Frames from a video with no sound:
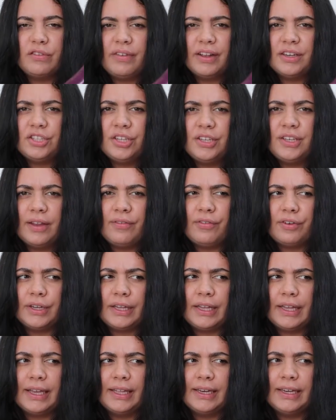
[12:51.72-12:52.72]
I've actually never
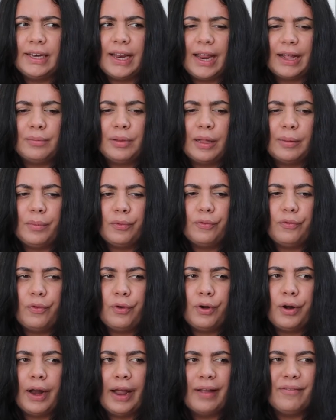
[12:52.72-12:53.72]
eaten an eggplant
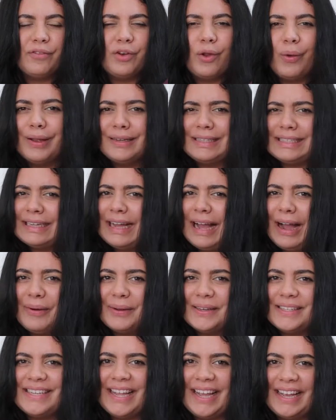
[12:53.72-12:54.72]
before. I have no idea
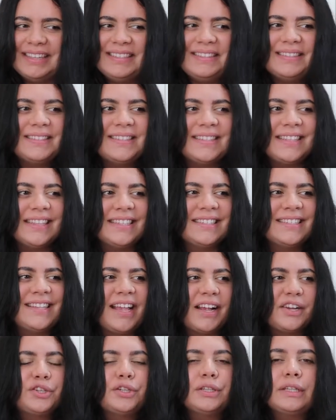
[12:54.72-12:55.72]
how it tastes. This is
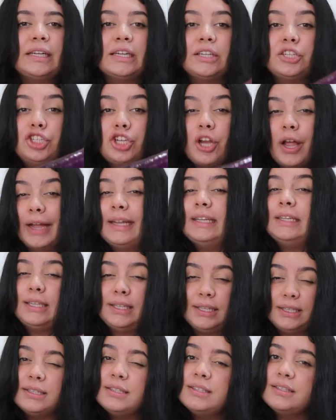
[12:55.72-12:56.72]
actually a
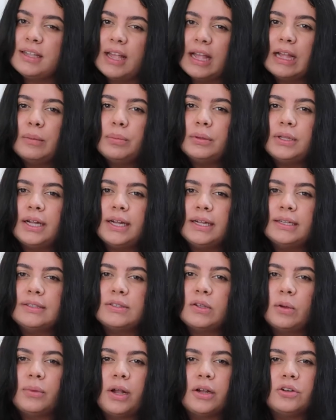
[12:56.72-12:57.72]
Chinese
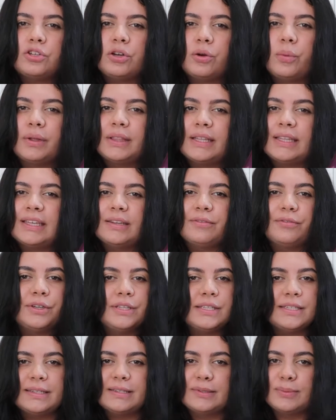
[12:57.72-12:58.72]
eggplant, so I'm not sure what the
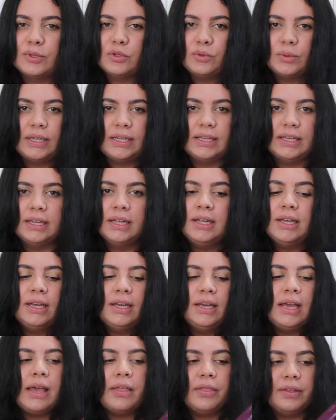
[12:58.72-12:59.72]
difference is between
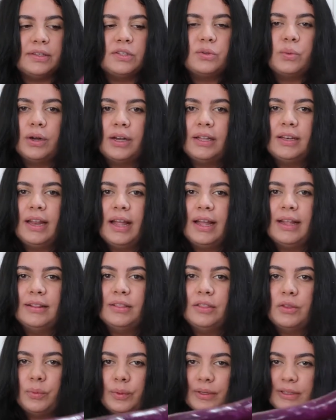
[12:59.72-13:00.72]
this one
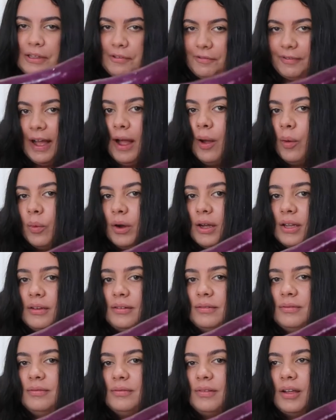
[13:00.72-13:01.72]
and the really fat
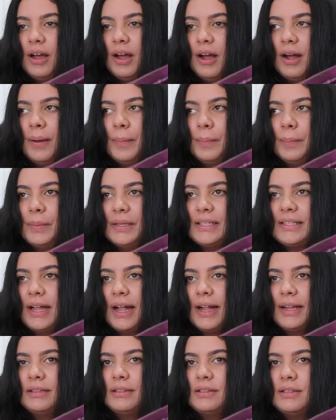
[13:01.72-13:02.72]
one,
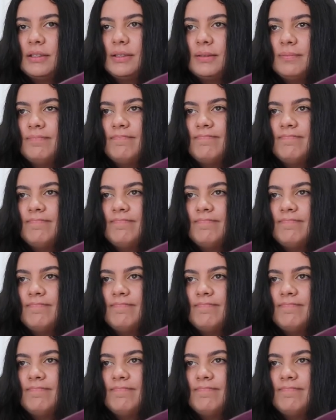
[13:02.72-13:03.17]
besides